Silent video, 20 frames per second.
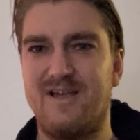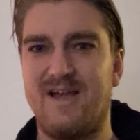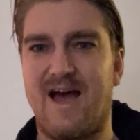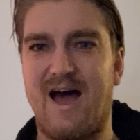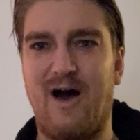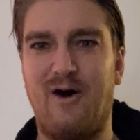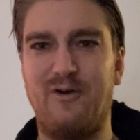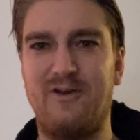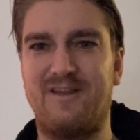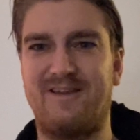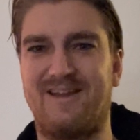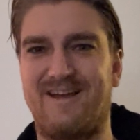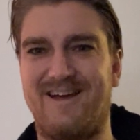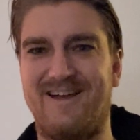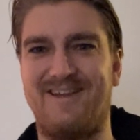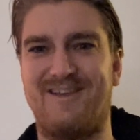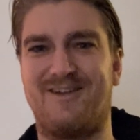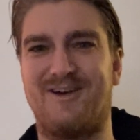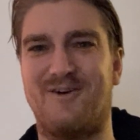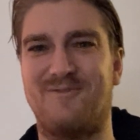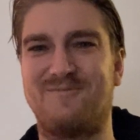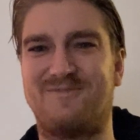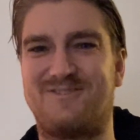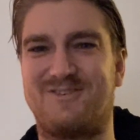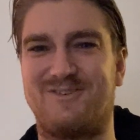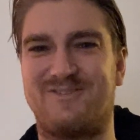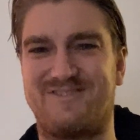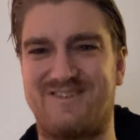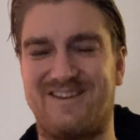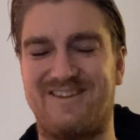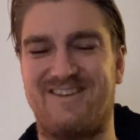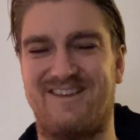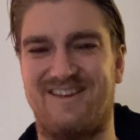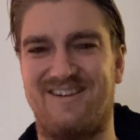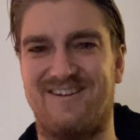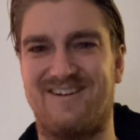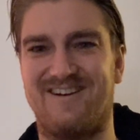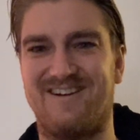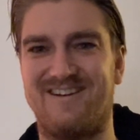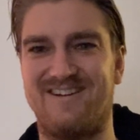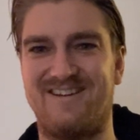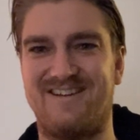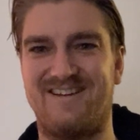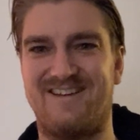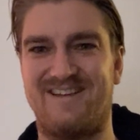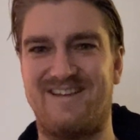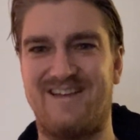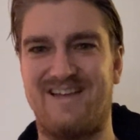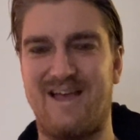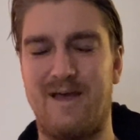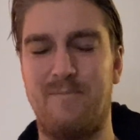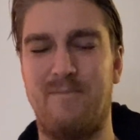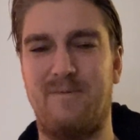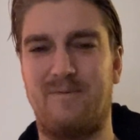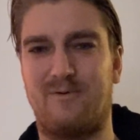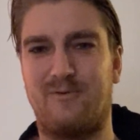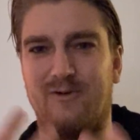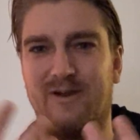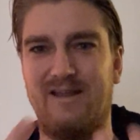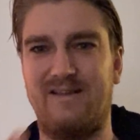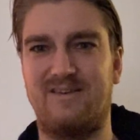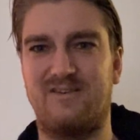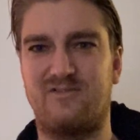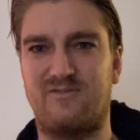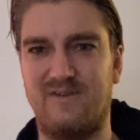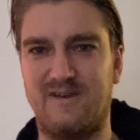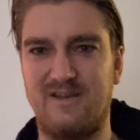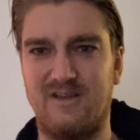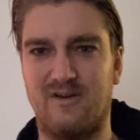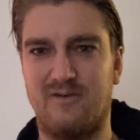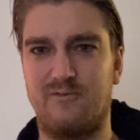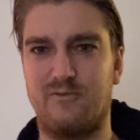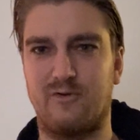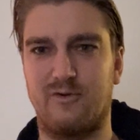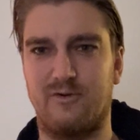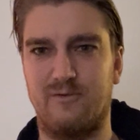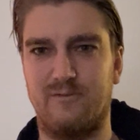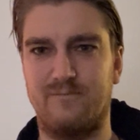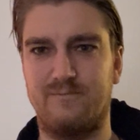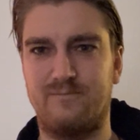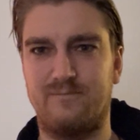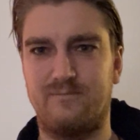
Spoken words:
How did I come to sit here and create this video for you?